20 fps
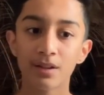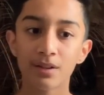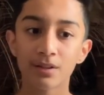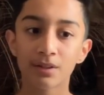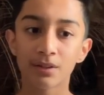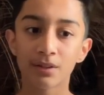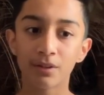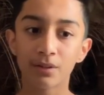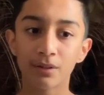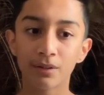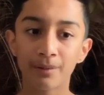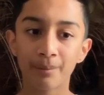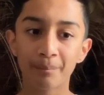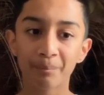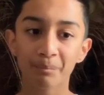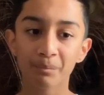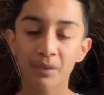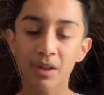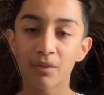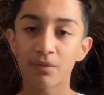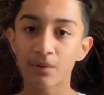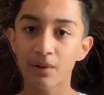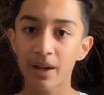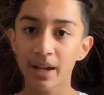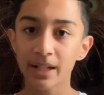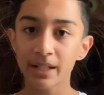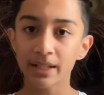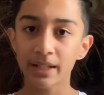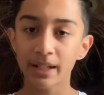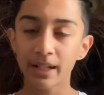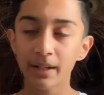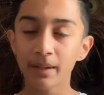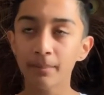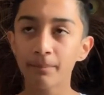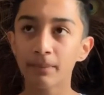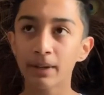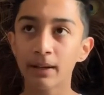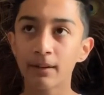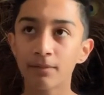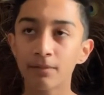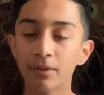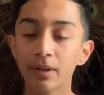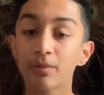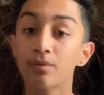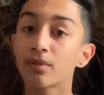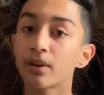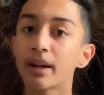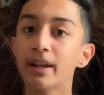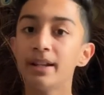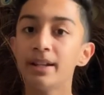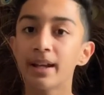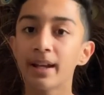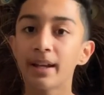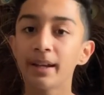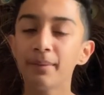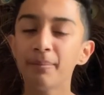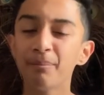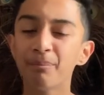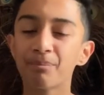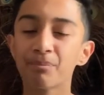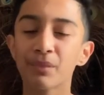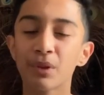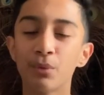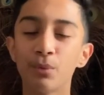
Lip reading: So Friday, every Friday,